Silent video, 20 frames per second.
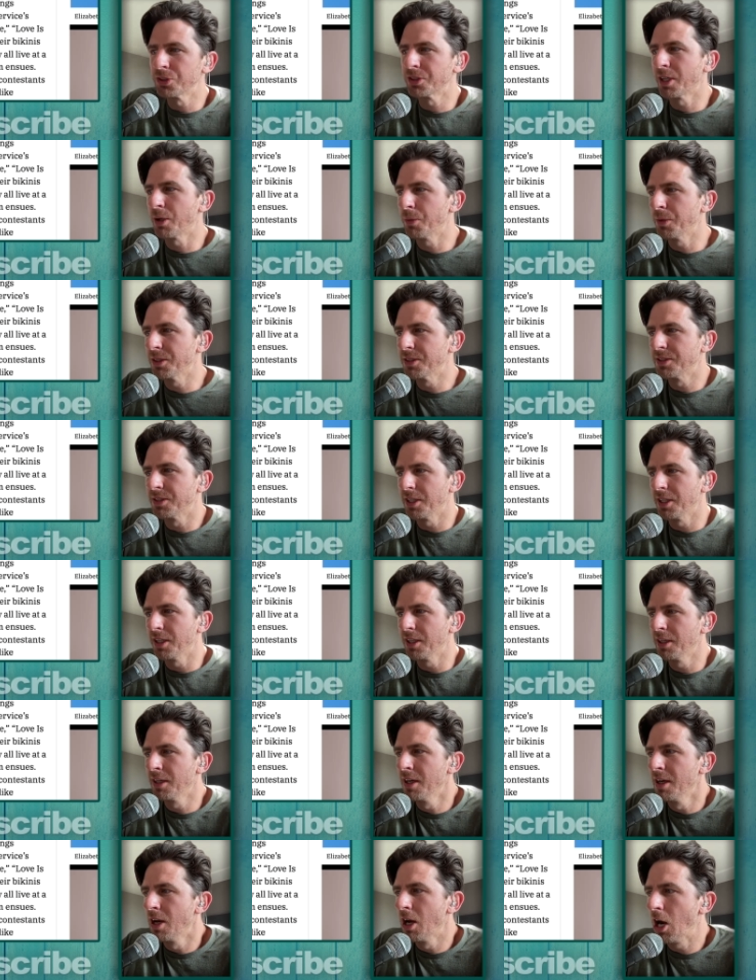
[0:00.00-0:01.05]
that we see
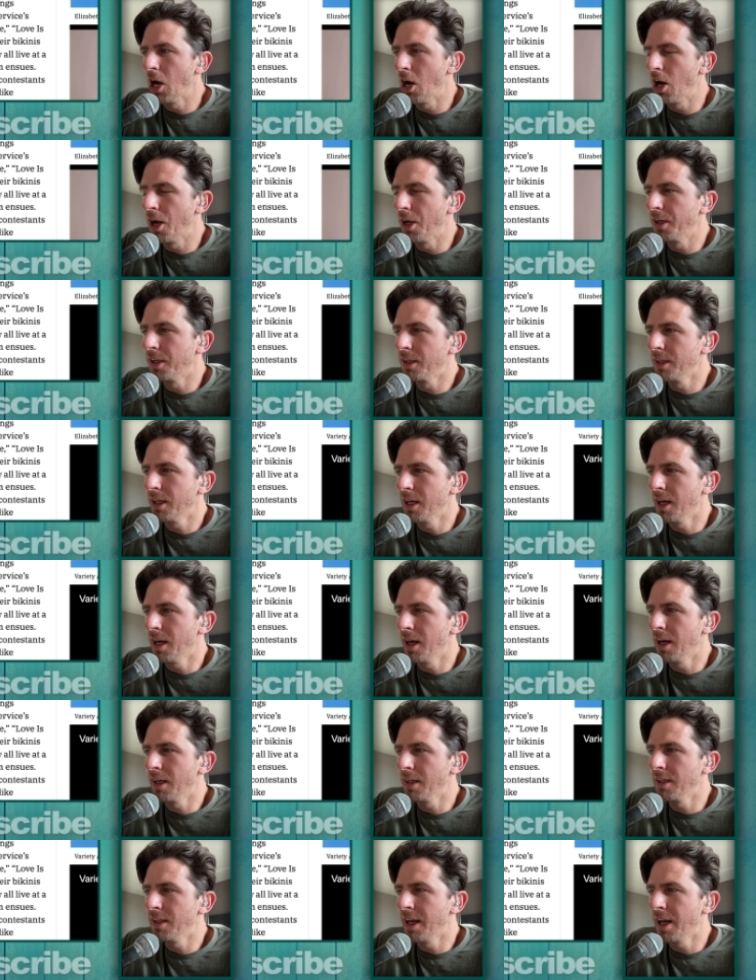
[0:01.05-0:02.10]
on
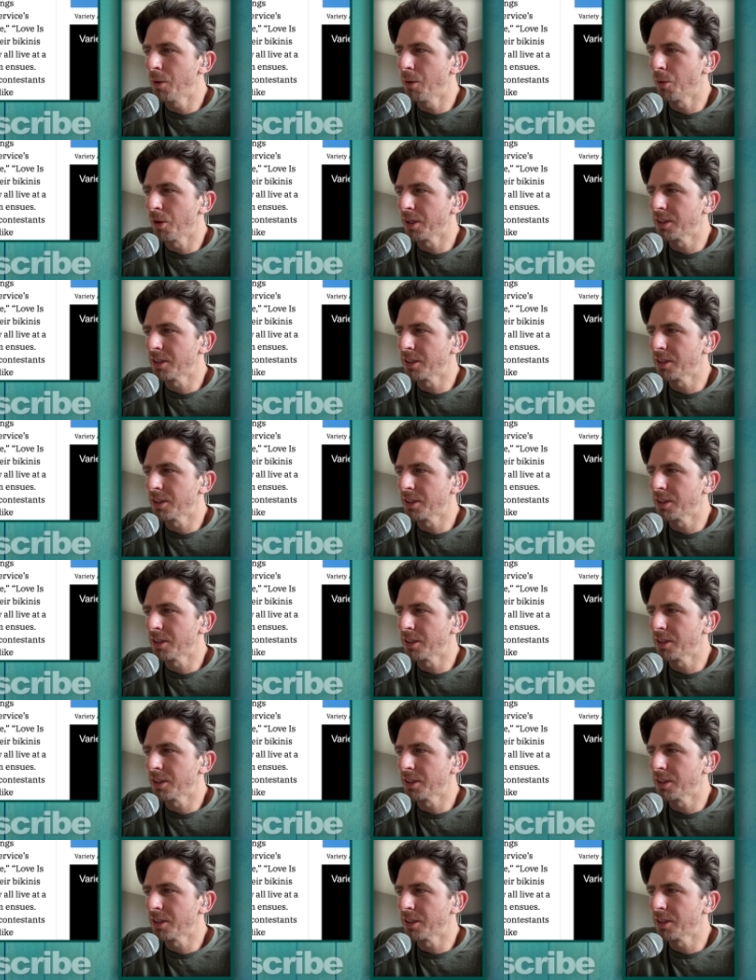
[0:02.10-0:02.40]
uh, network